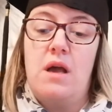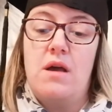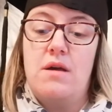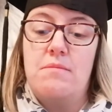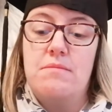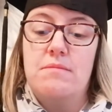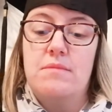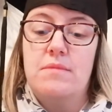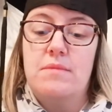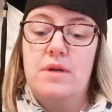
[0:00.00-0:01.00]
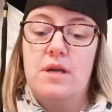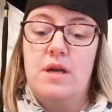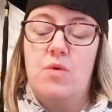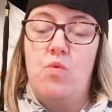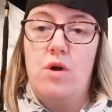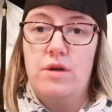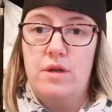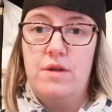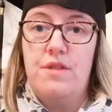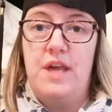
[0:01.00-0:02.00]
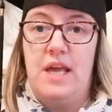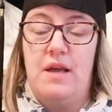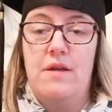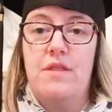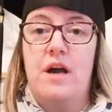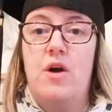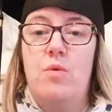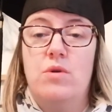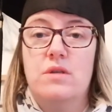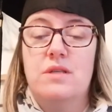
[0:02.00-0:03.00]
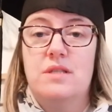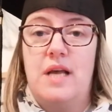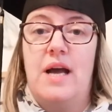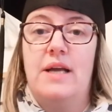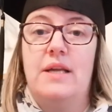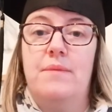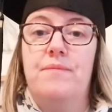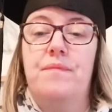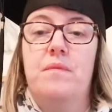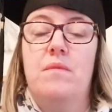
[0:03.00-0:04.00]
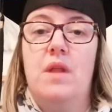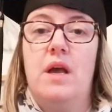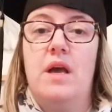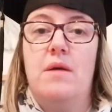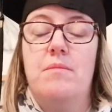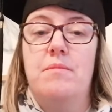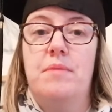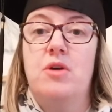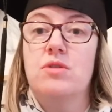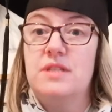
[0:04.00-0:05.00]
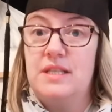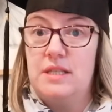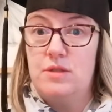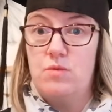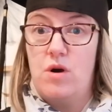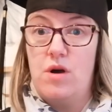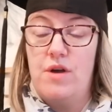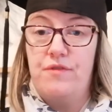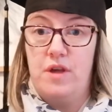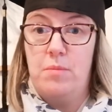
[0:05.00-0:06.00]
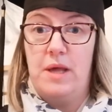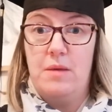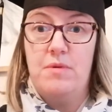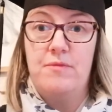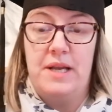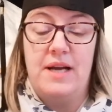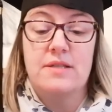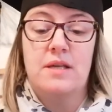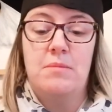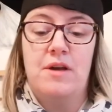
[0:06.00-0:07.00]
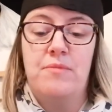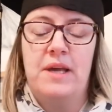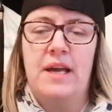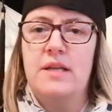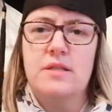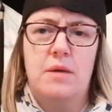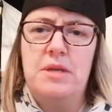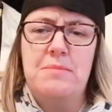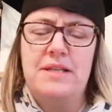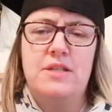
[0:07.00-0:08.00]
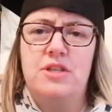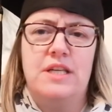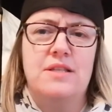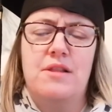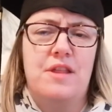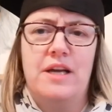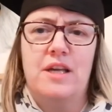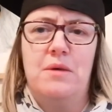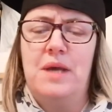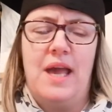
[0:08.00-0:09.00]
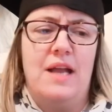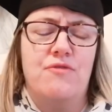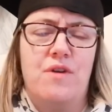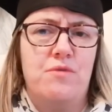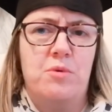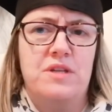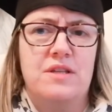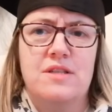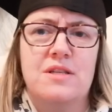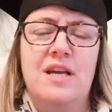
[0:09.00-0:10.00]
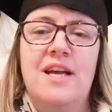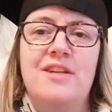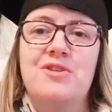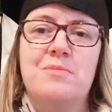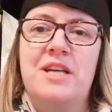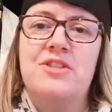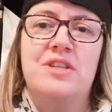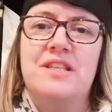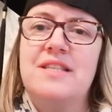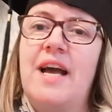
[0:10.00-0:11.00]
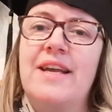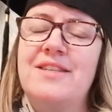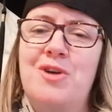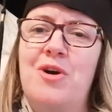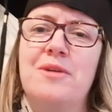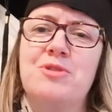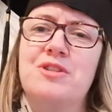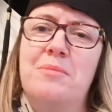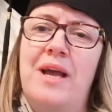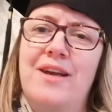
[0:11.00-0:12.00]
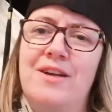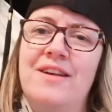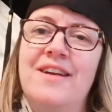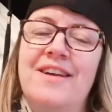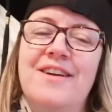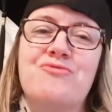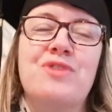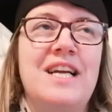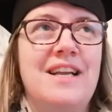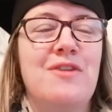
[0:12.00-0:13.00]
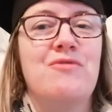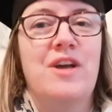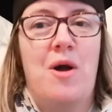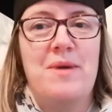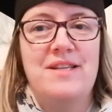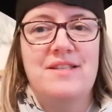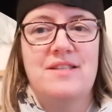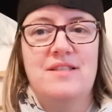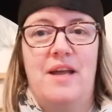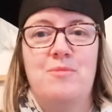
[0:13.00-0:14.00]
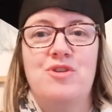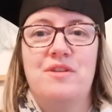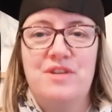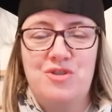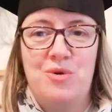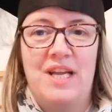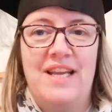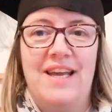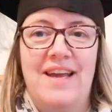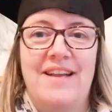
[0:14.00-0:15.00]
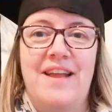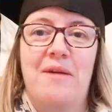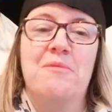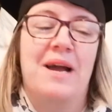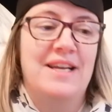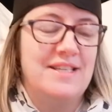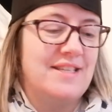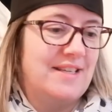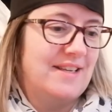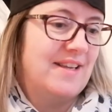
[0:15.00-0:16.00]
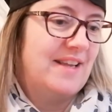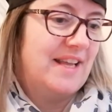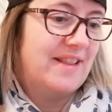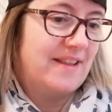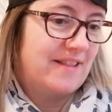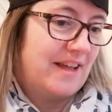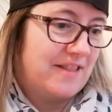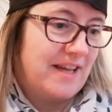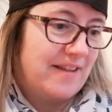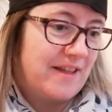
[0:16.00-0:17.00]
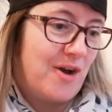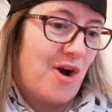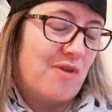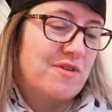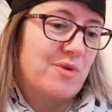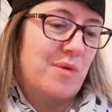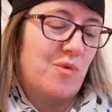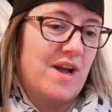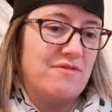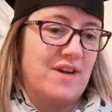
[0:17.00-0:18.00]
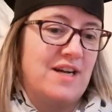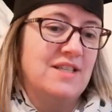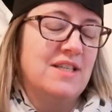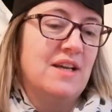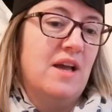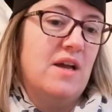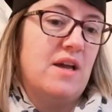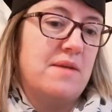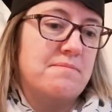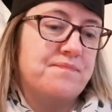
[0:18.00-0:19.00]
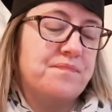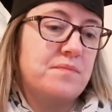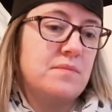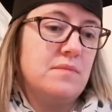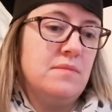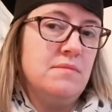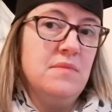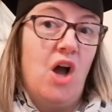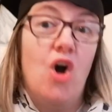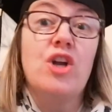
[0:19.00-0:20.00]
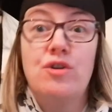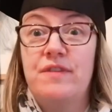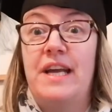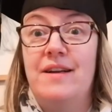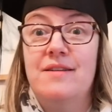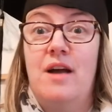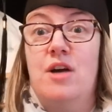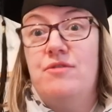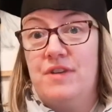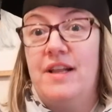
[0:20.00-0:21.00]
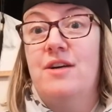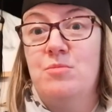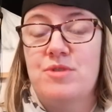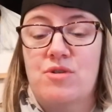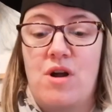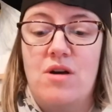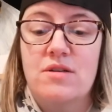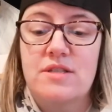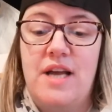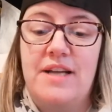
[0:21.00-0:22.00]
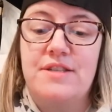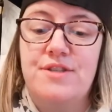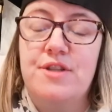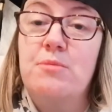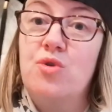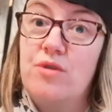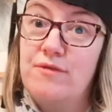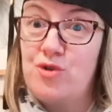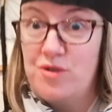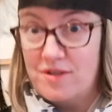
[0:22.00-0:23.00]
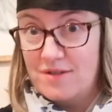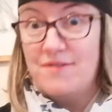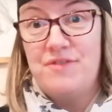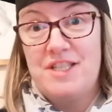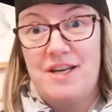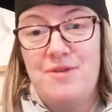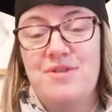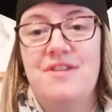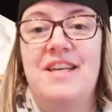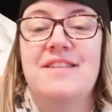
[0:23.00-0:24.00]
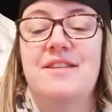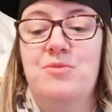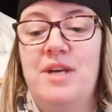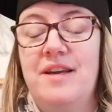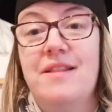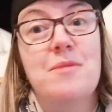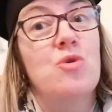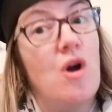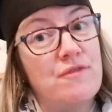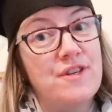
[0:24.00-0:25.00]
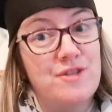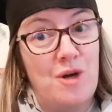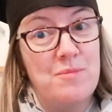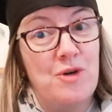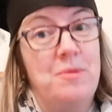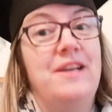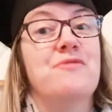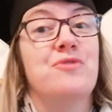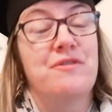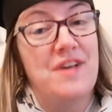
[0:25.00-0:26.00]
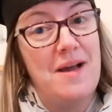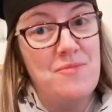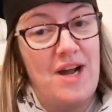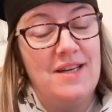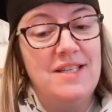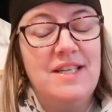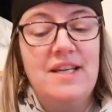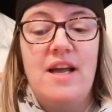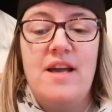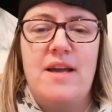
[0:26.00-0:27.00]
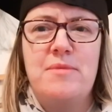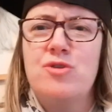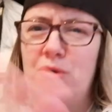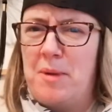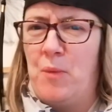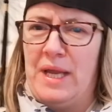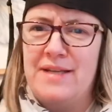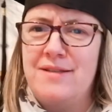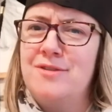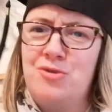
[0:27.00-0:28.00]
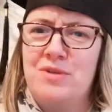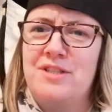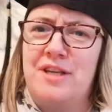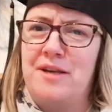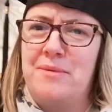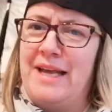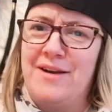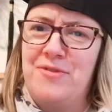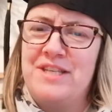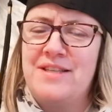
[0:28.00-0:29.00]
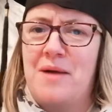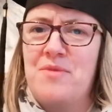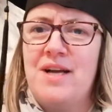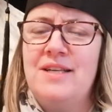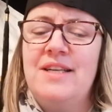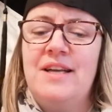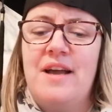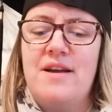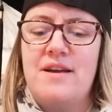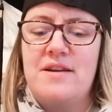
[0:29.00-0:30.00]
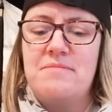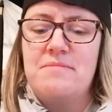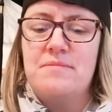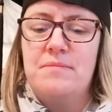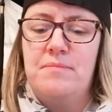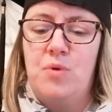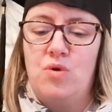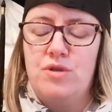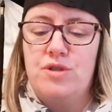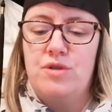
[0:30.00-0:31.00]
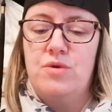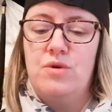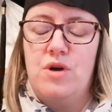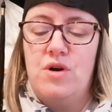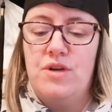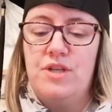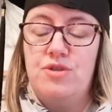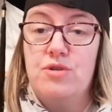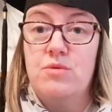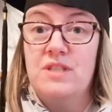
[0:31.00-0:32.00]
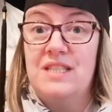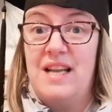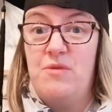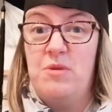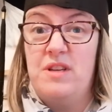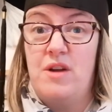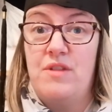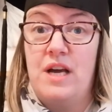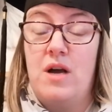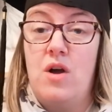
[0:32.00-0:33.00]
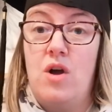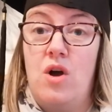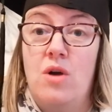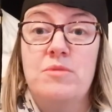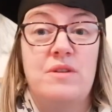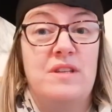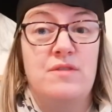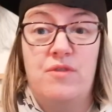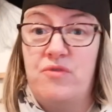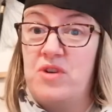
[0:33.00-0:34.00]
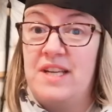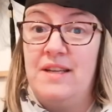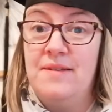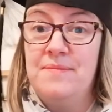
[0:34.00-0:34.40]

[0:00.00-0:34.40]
Um, one thing that I want to say, um, because this is what a few people have been asking me, I've been getting so many messages, and thank you again for everybody that's just messaging and taking time just to make really lovely comments to say how much they're enjoying it and how amazing they think they are and, and whatever. Um, I love it. Hopefully that comes across. And the more I've done videos and things this week, the more confident I'm becoming in front of the camera. Um, it's all a bit weird talking to you here on this camera. Um, but I just wanted to let everybody know that I'm doing this for free.